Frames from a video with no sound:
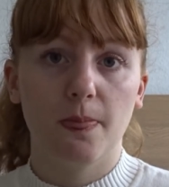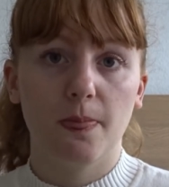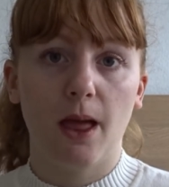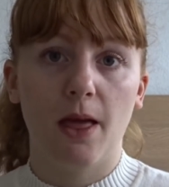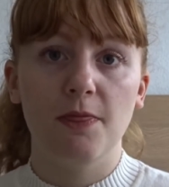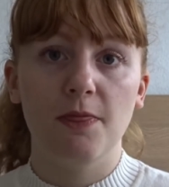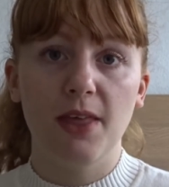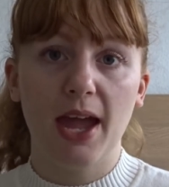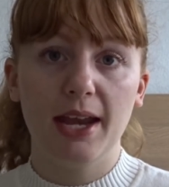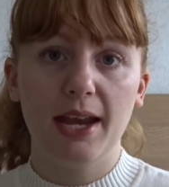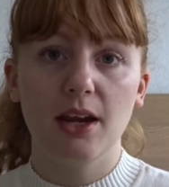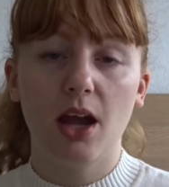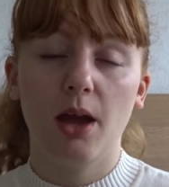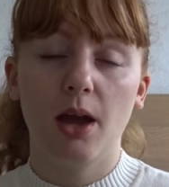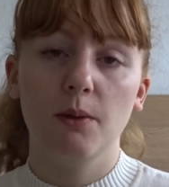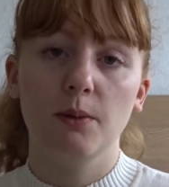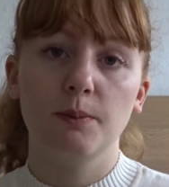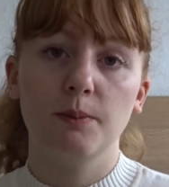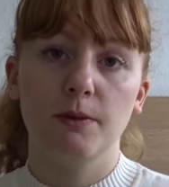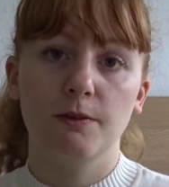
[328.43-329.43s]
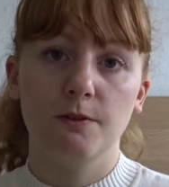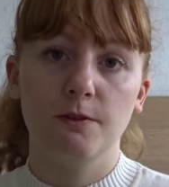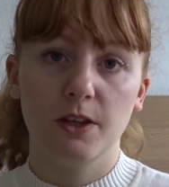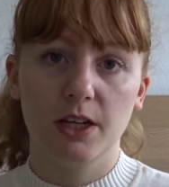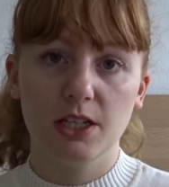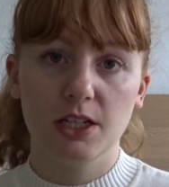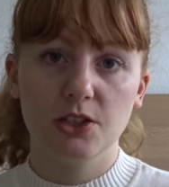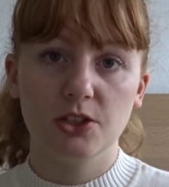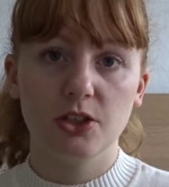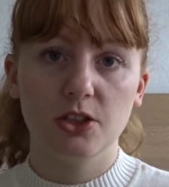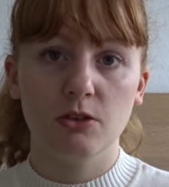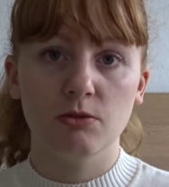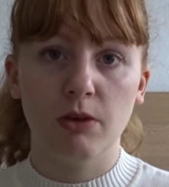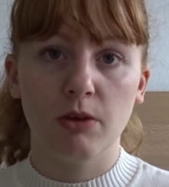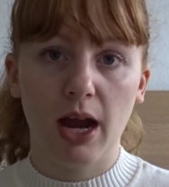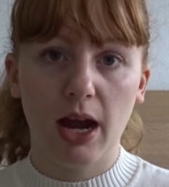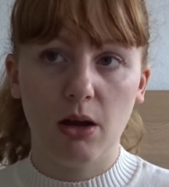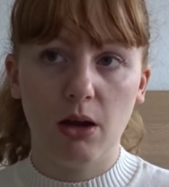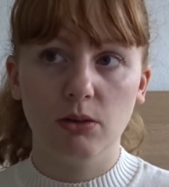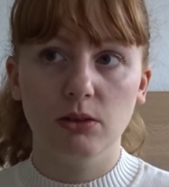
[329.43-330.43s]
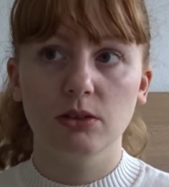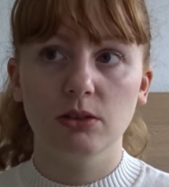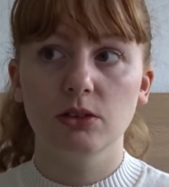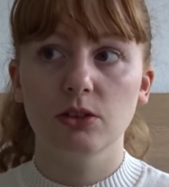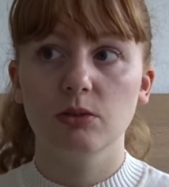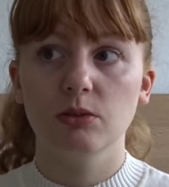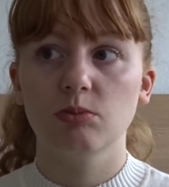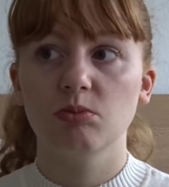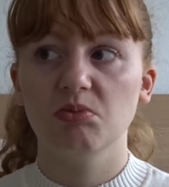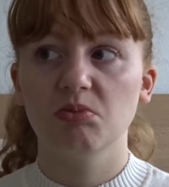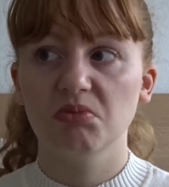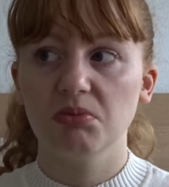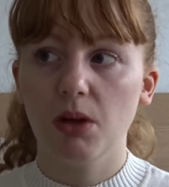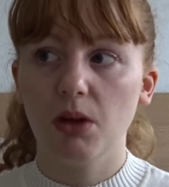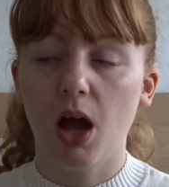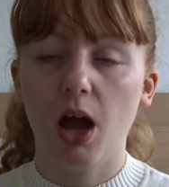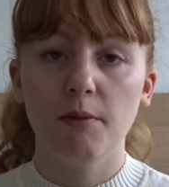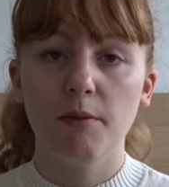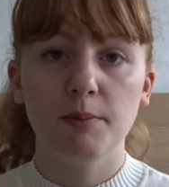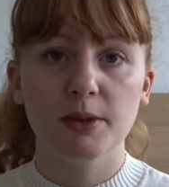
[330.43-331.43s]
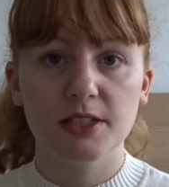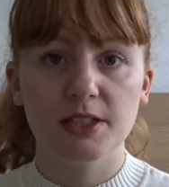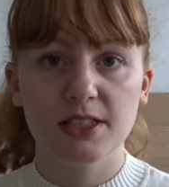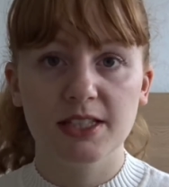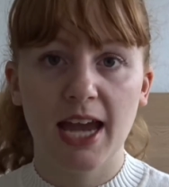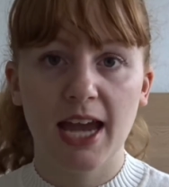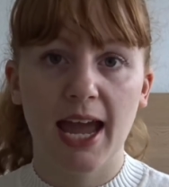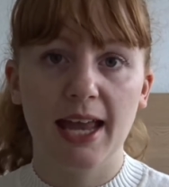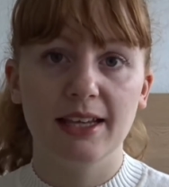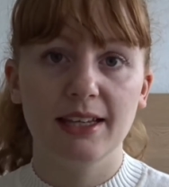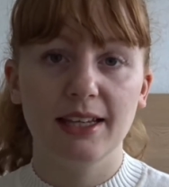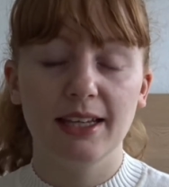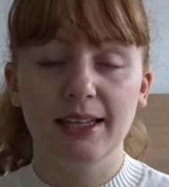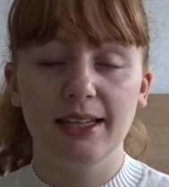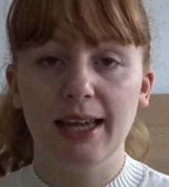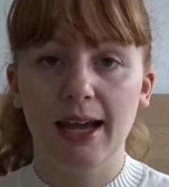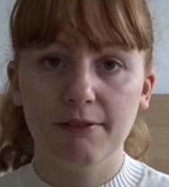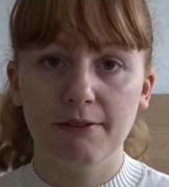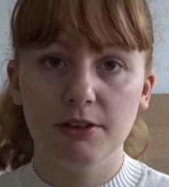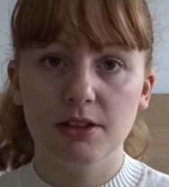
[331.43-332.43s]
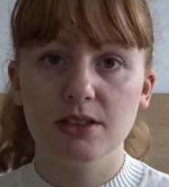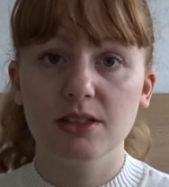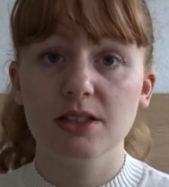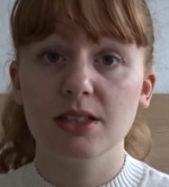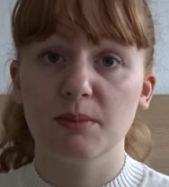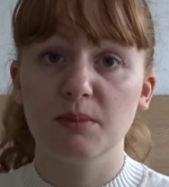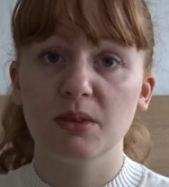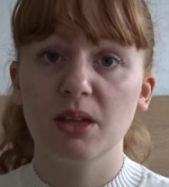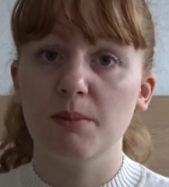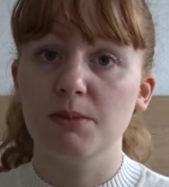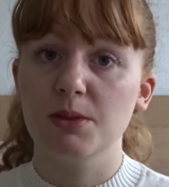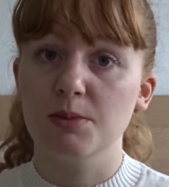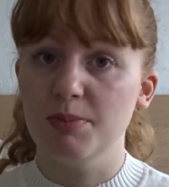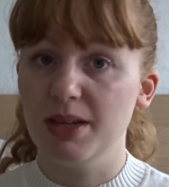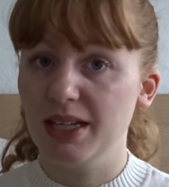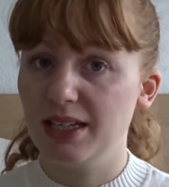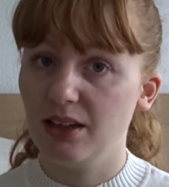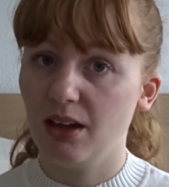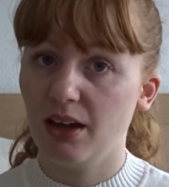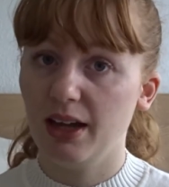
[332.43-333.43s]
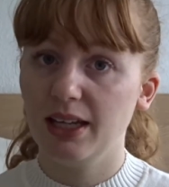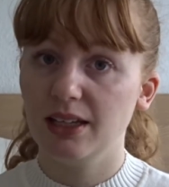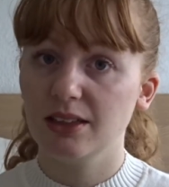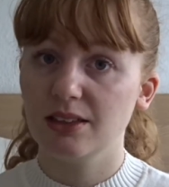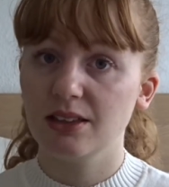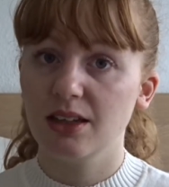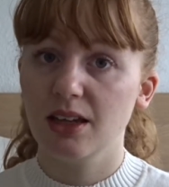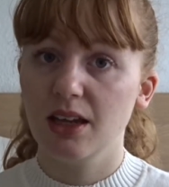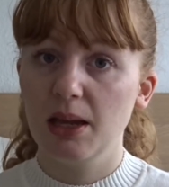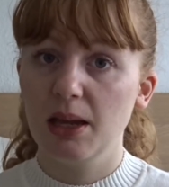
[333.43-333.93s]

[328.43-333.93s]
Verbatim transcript: And then I would be finished around half past 10, 11, sometimes midnight.